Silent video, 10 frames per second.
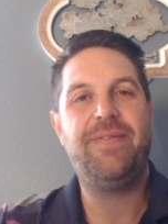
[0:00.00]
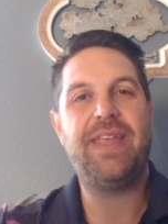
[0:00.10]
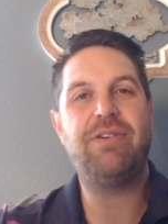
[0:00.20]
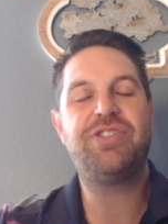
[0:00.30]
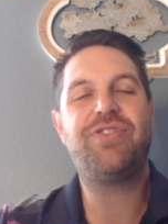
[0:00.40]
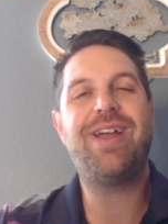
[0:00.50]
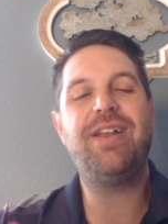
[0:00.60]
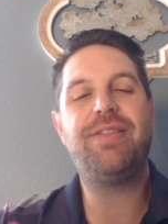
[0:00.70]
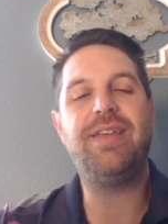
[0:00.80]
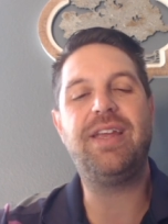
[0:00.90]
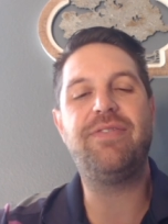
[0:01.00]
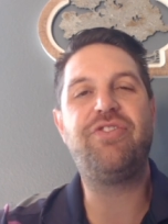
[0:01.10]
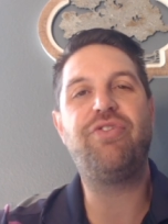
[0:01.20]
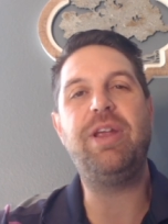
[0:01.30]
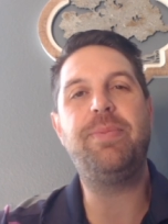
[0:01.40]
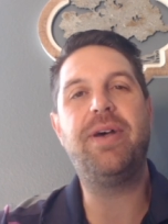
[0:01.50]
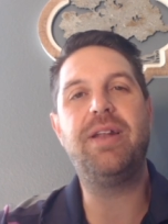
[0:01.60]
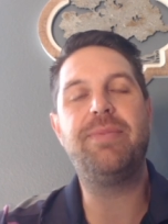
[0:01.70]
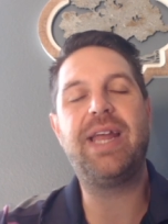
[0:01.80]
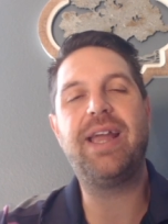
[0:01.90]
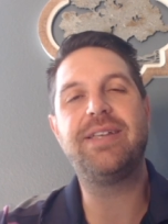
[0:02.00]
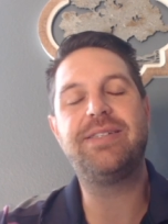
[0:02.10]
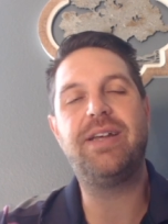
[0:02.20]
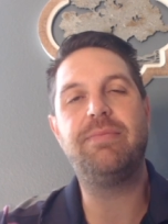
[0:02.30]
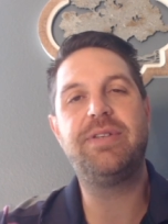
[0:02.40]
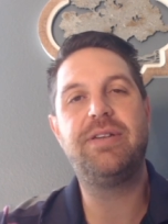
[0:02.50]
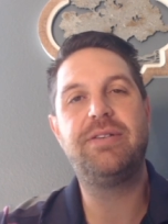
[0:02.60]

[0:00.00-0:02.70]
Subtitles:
I was trying to think of a tree pun, but I got stumped.